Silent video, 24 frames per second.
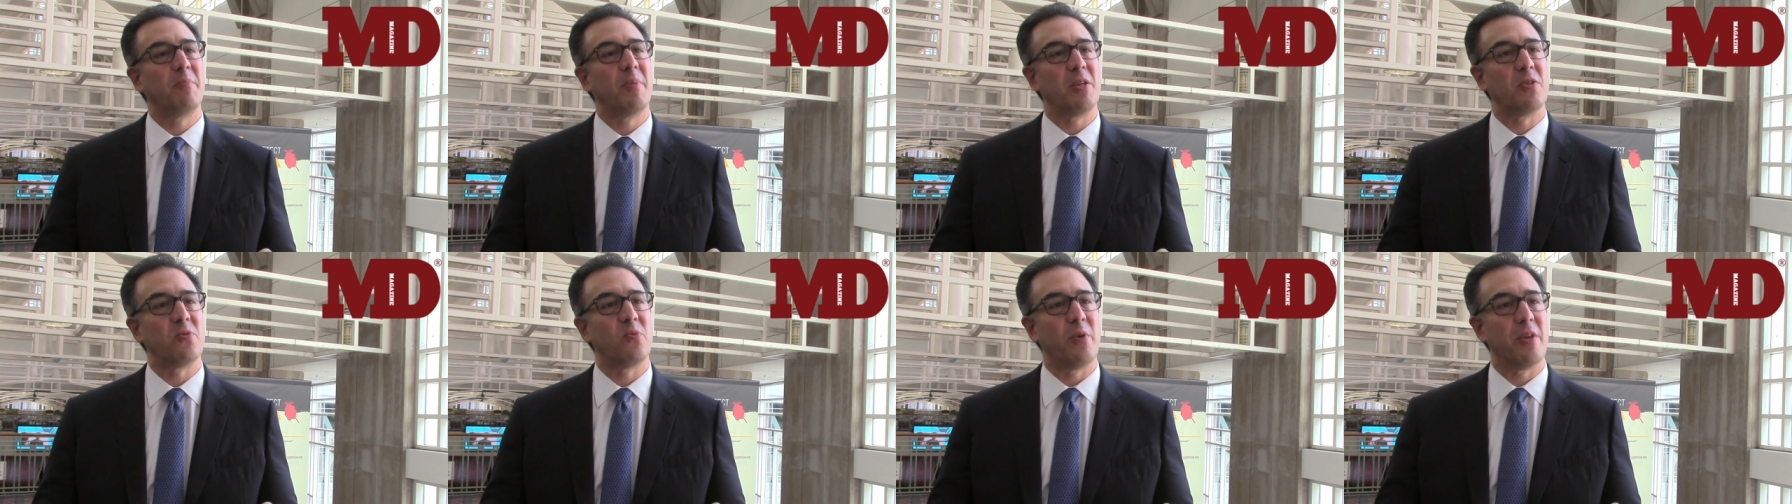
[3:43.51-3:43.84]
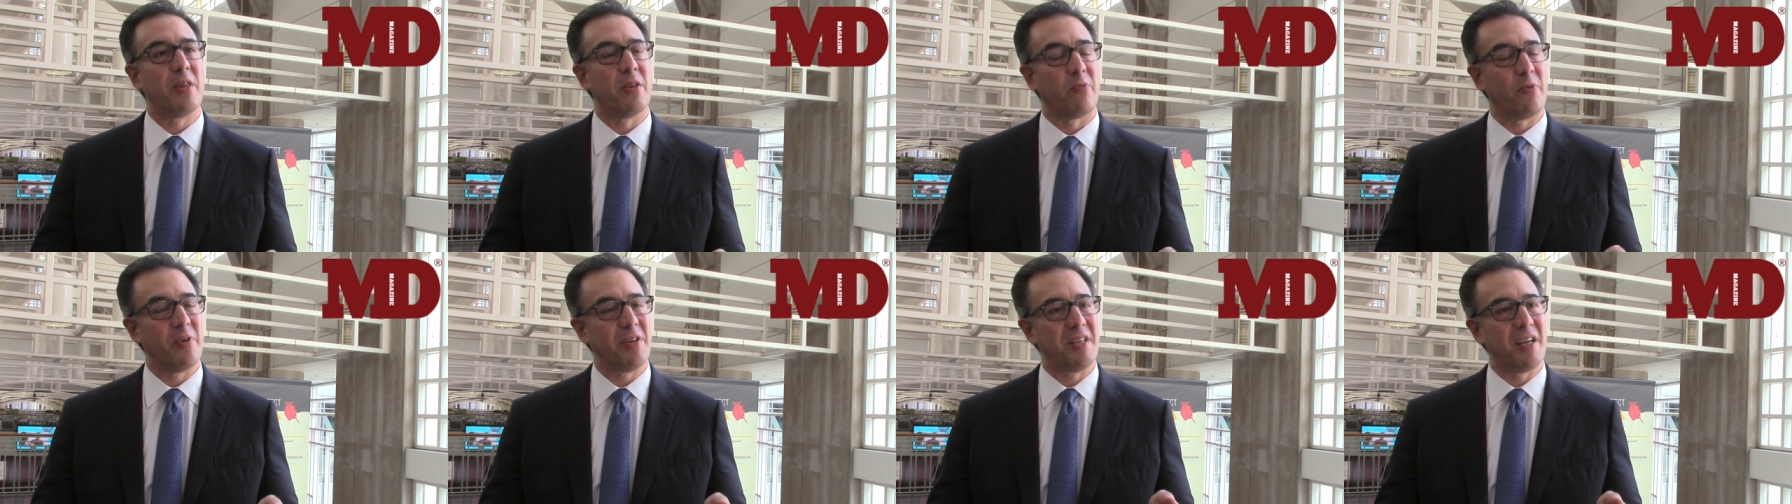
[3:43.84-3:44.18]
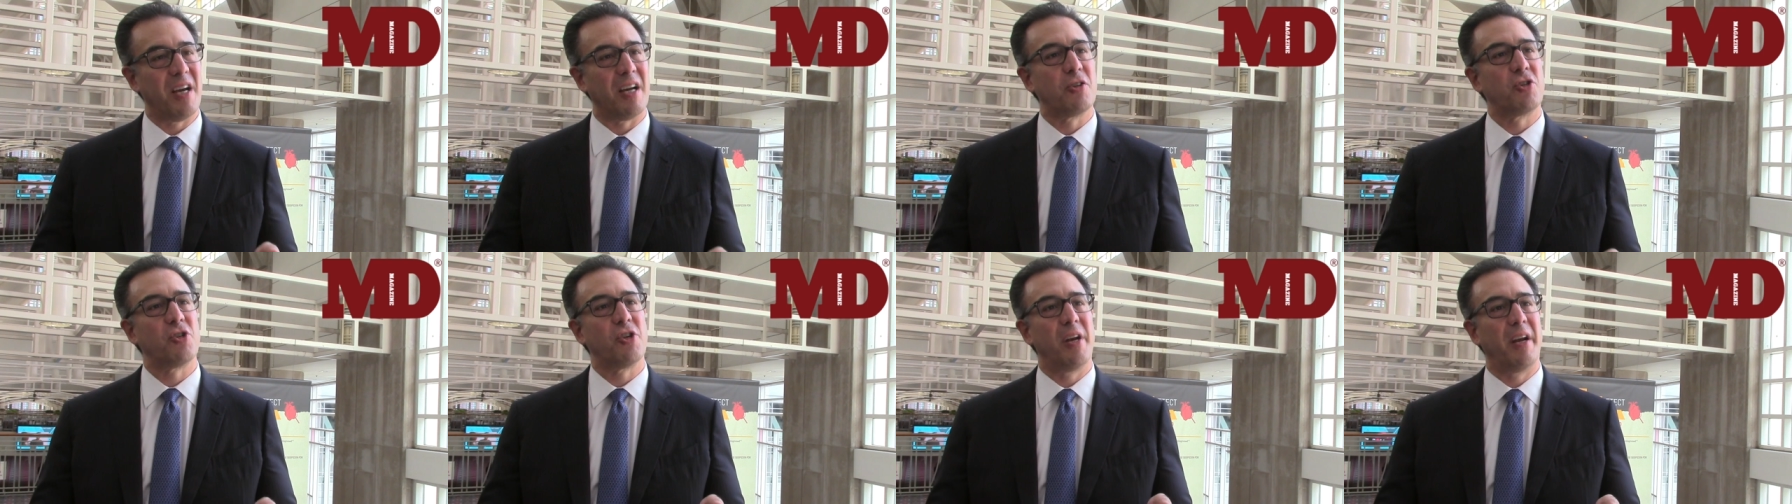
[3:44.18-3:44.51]
between the
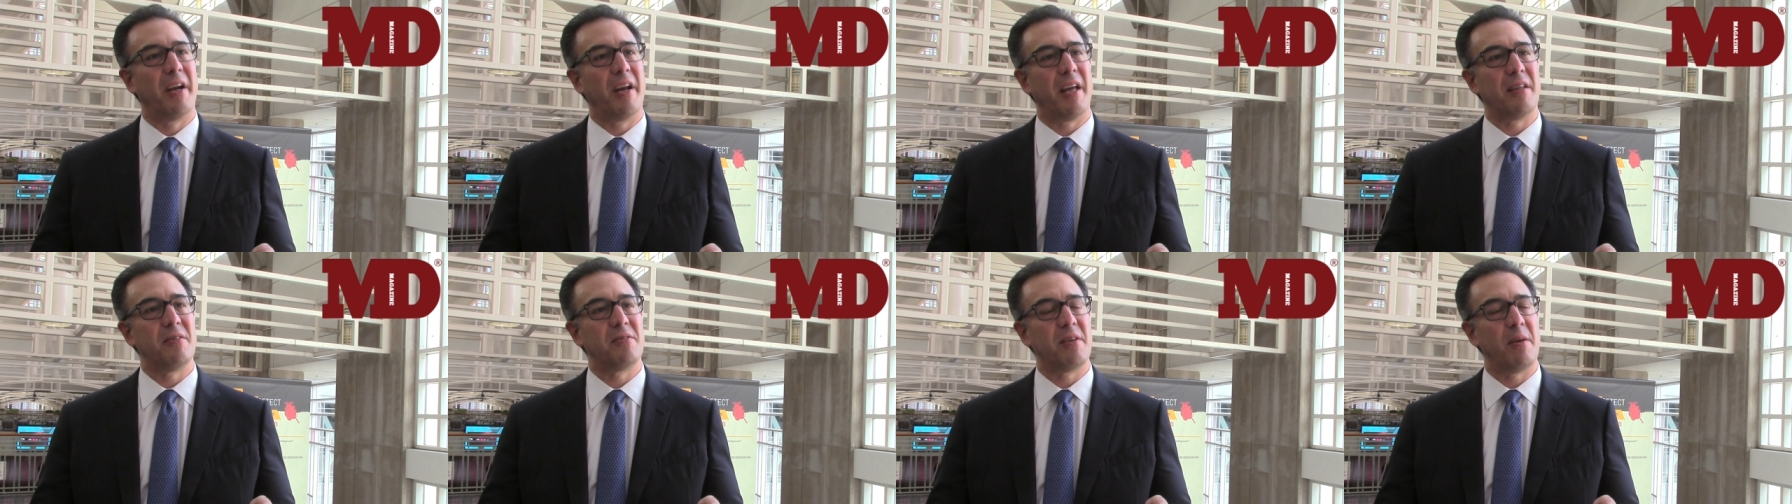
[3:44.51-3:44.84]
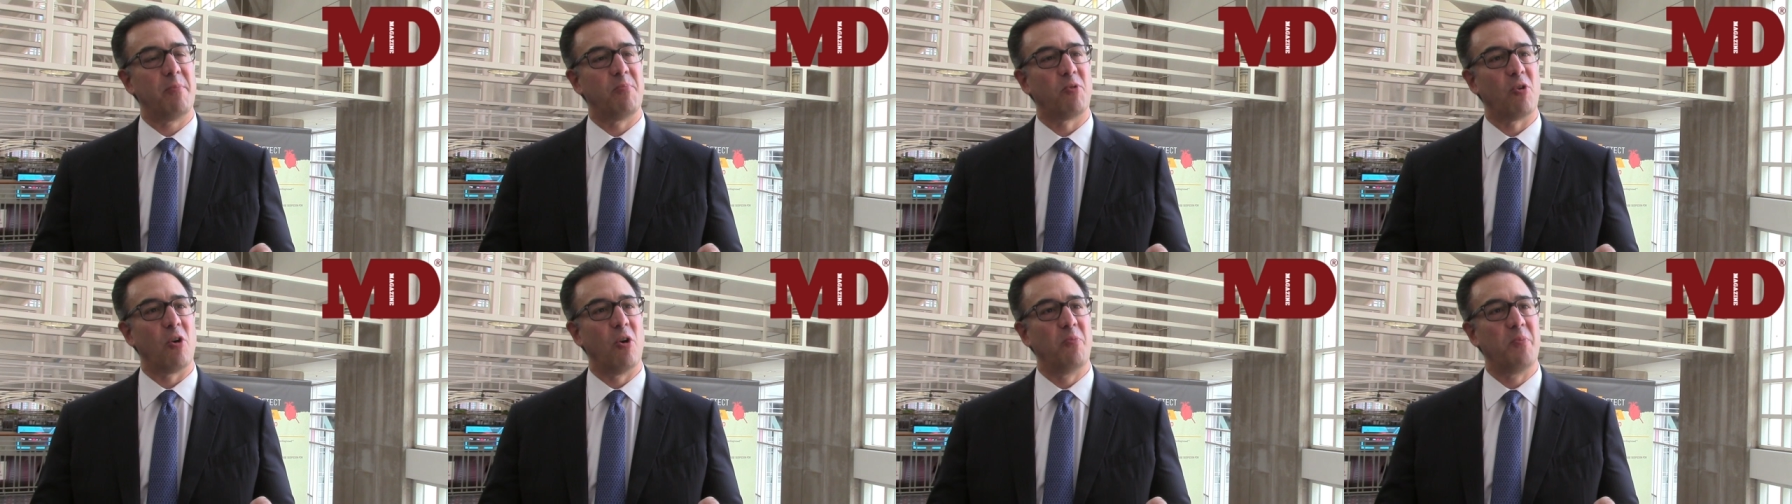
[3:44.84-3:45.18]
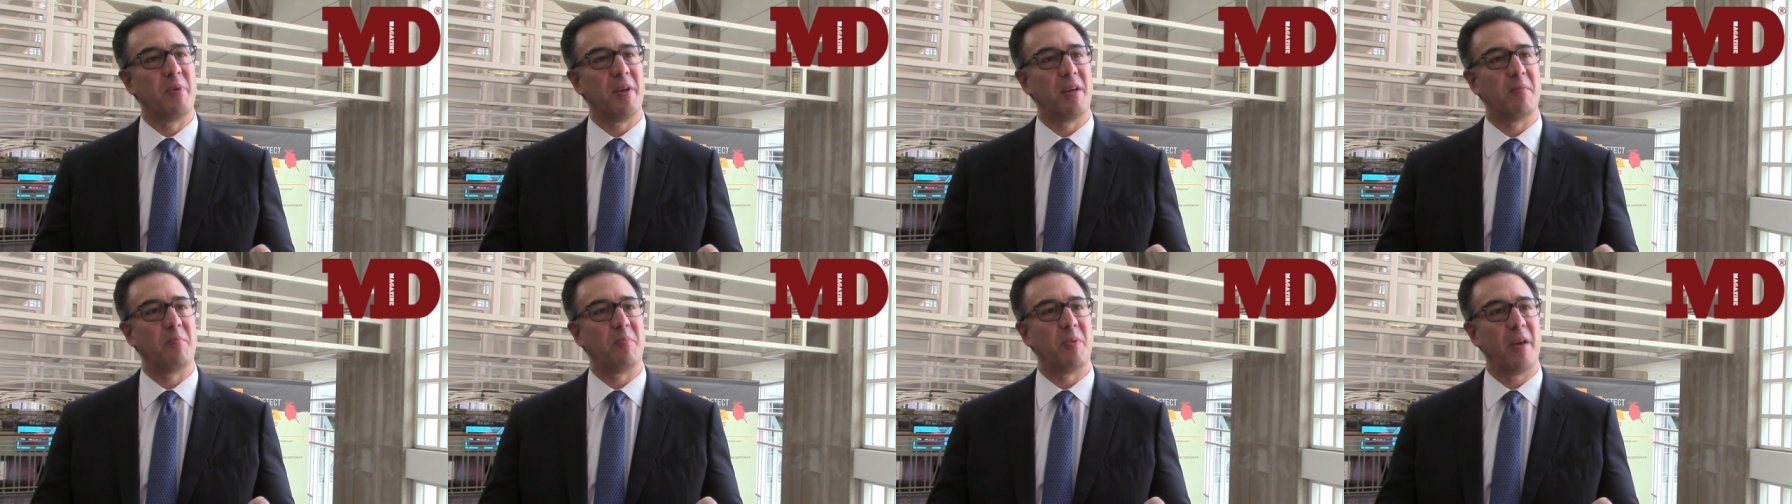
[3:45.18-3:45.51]
reduction in
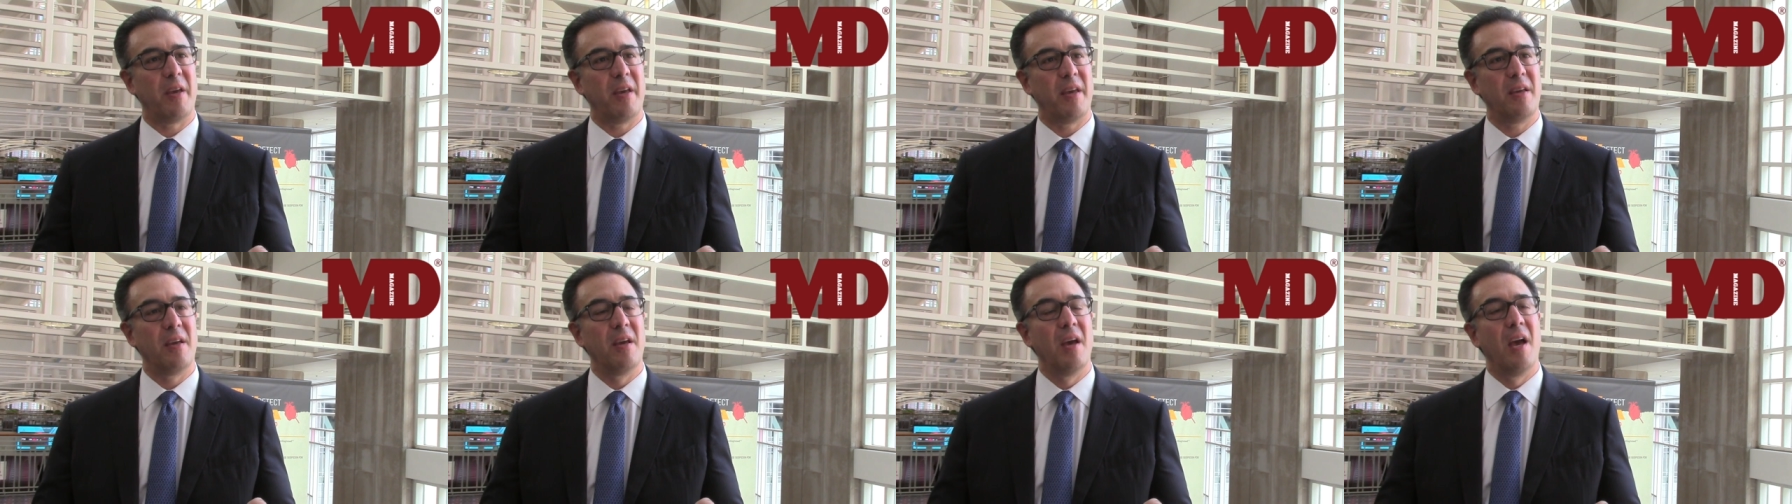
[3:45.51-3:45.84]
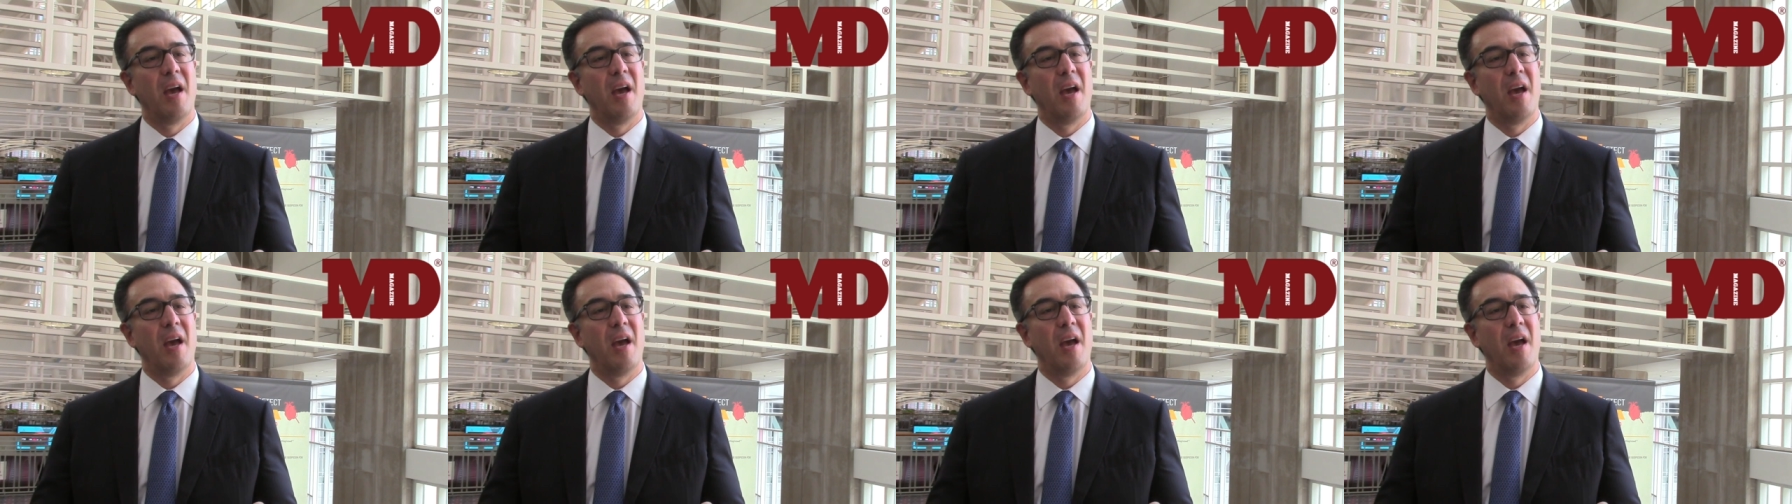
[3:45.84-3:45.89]
NT-proBNP